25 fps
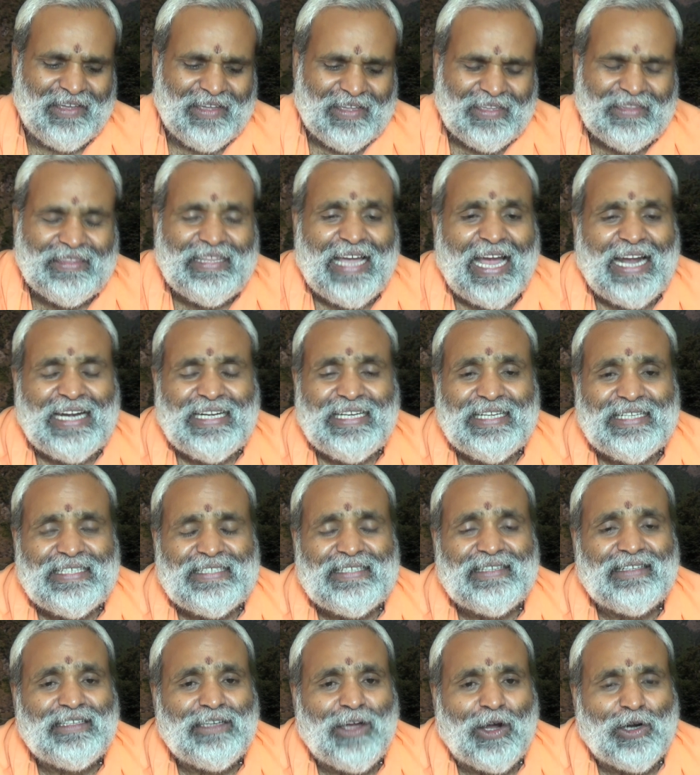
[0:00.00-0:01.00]
that
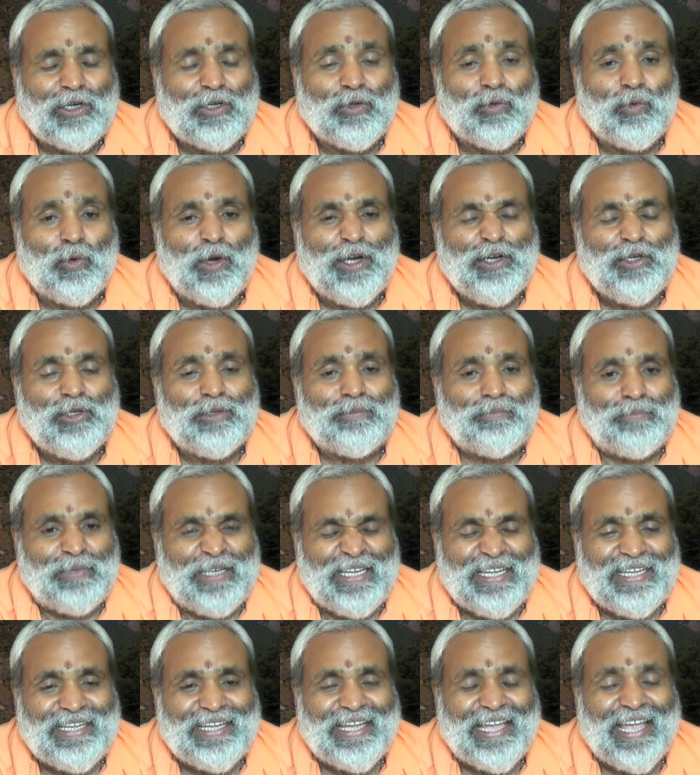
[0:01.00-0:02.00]
is not going to
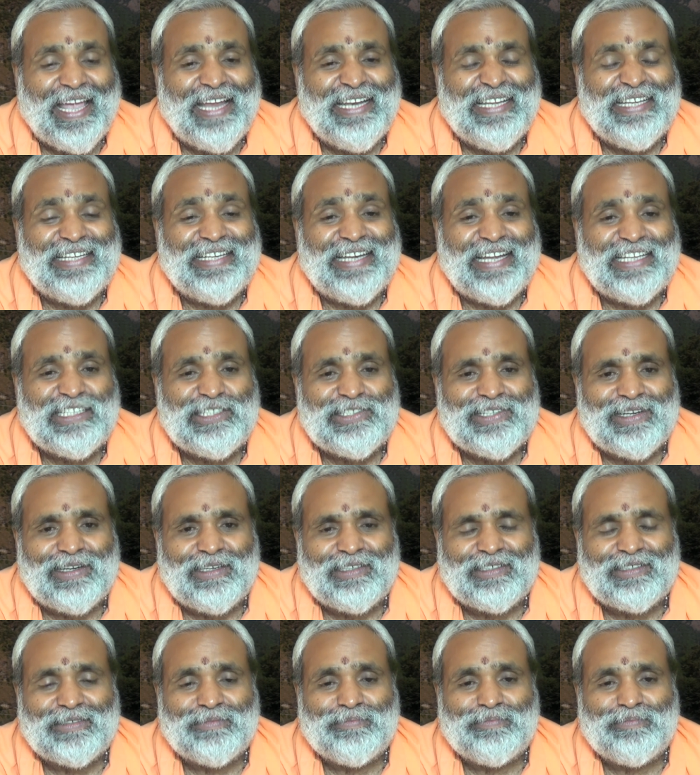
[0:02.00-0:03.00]
bring any
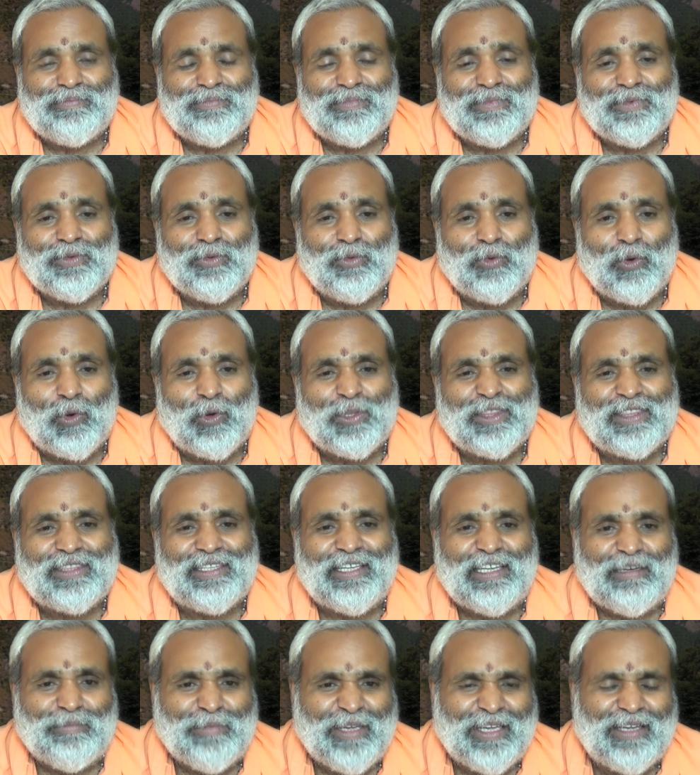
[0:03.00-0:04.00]
result,
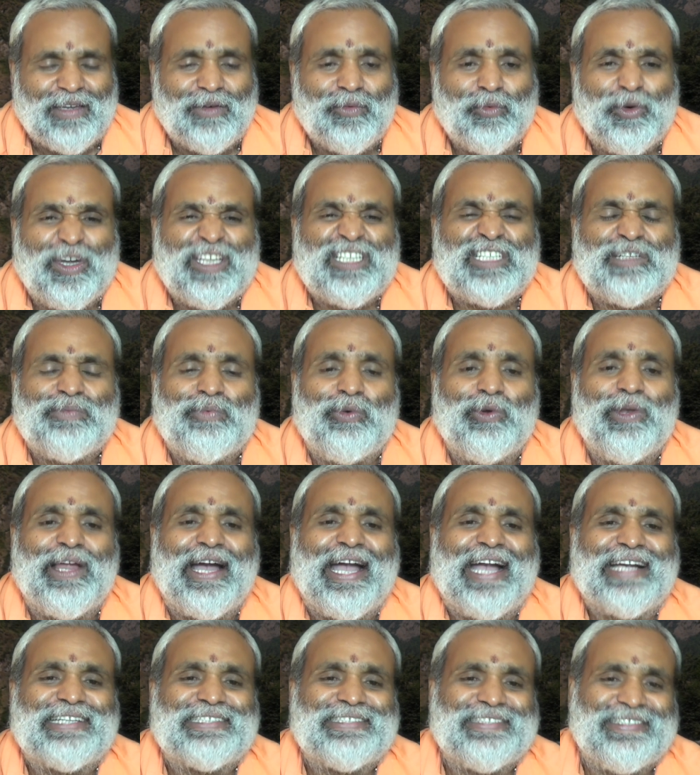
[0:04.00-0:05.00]
growth in me, wasteful
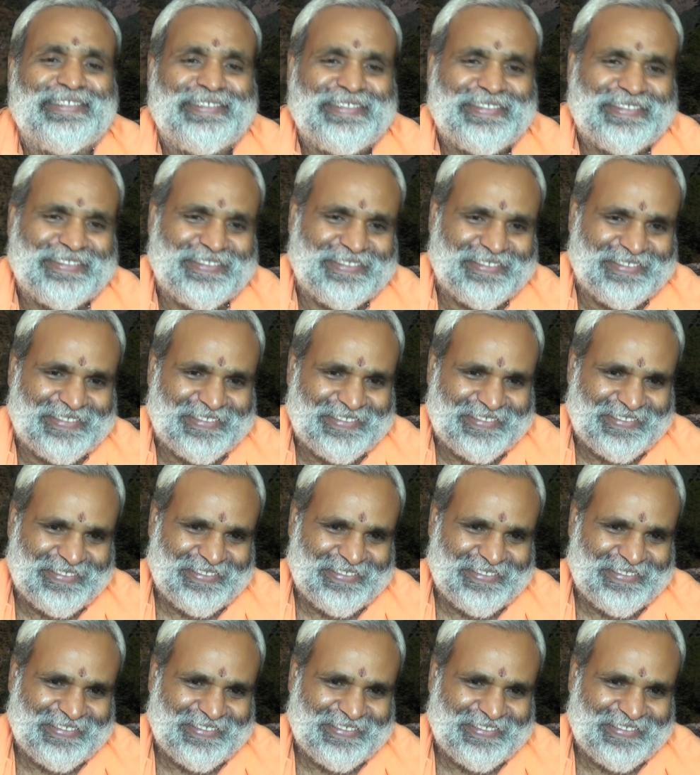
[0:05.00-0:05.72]
actions.